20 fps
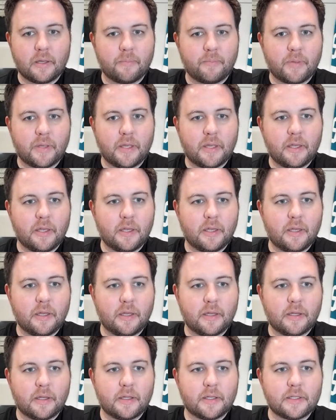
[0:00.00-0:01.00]
Yep, he
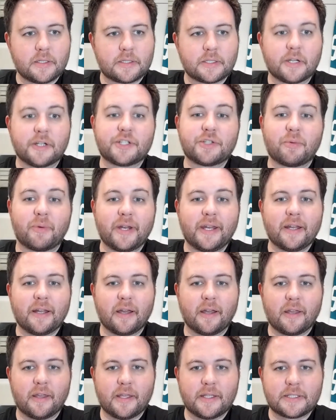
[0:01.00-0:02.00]
is, sorry, twenty-ninth.